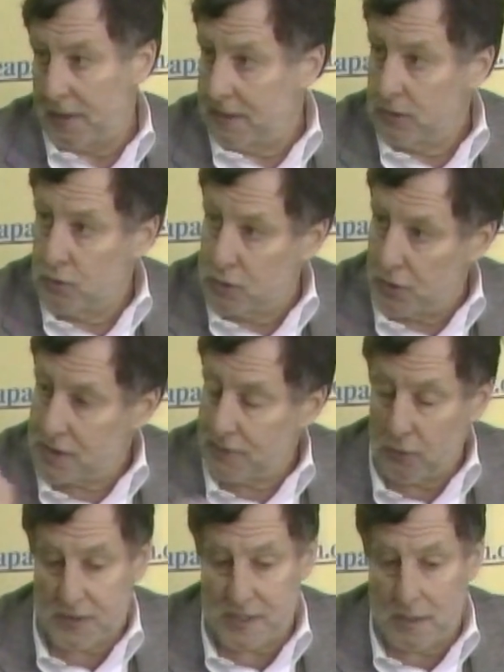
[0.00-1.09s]
In New Jersey,
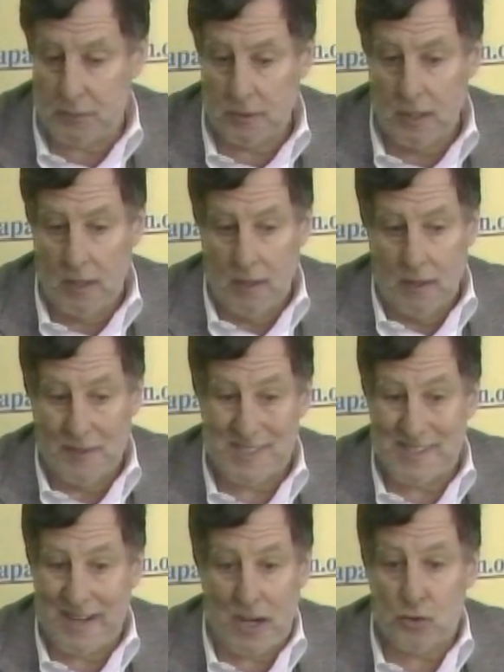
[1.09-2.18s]
for example, the
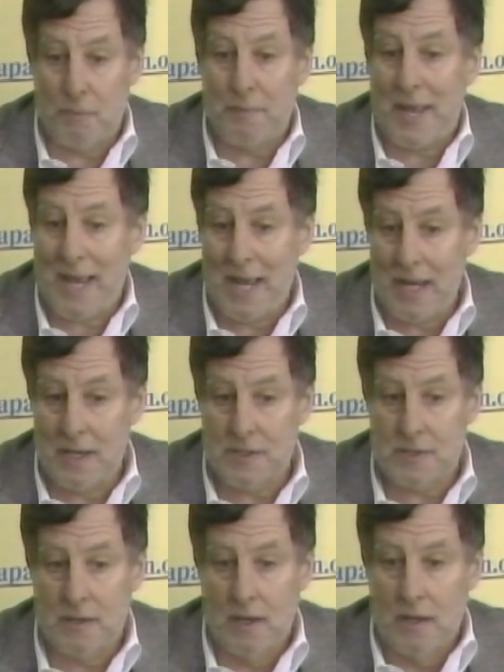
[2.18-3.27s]
state actually
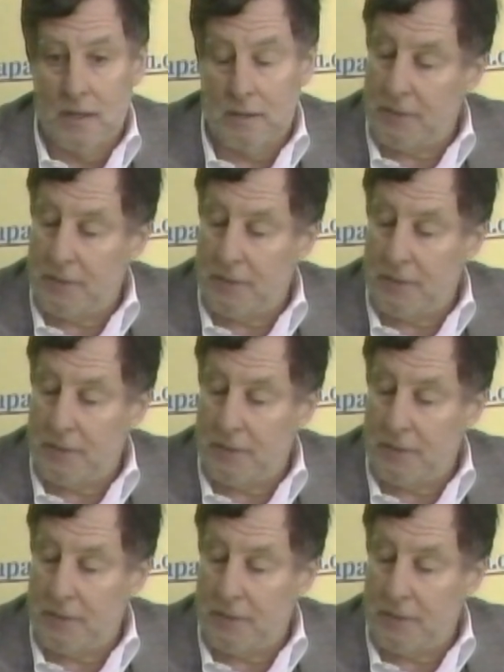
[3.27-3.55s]
pays the